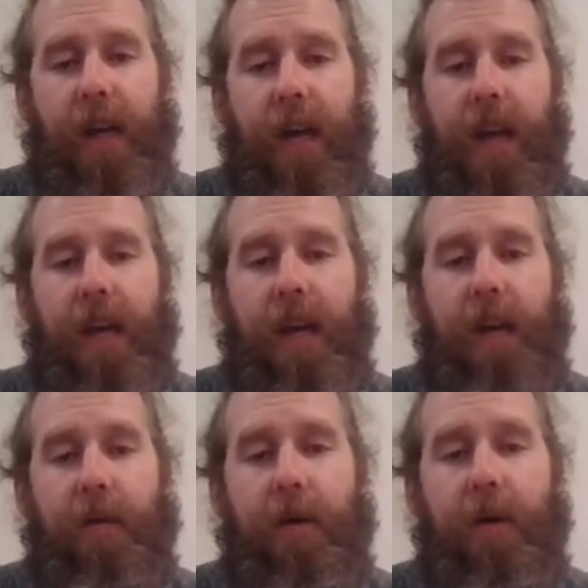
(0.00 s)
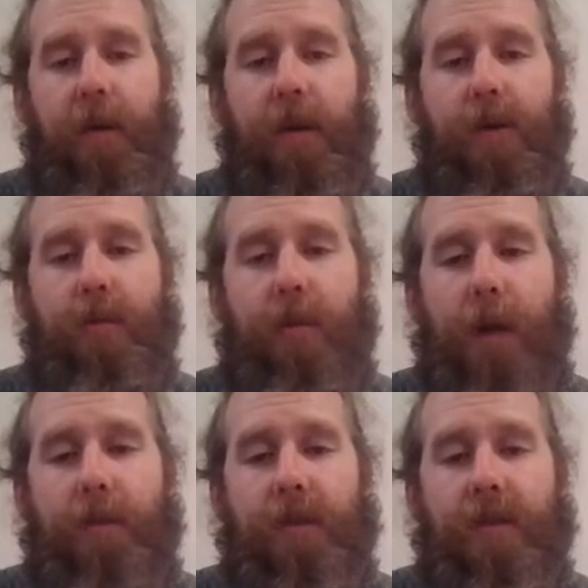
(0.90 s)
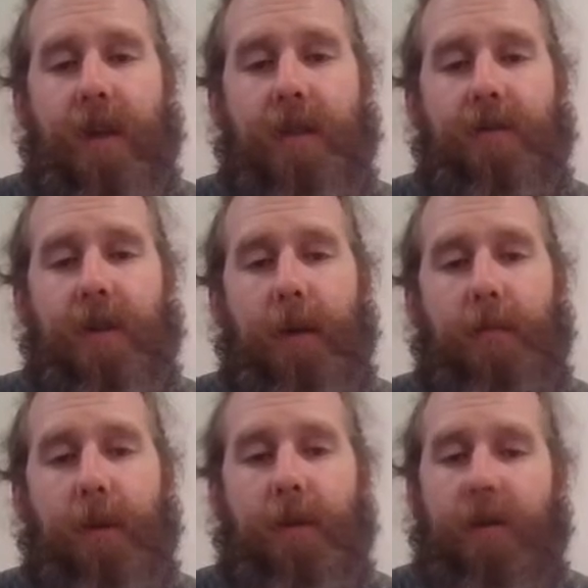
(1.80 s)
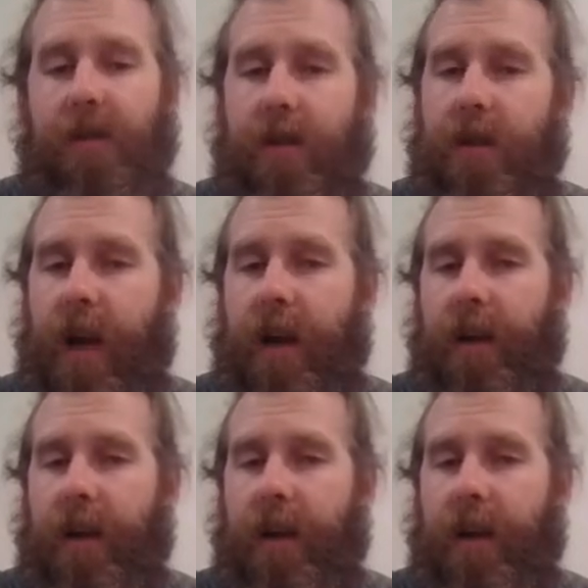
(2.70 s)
And uh, we do pop the skyscraper. We're still not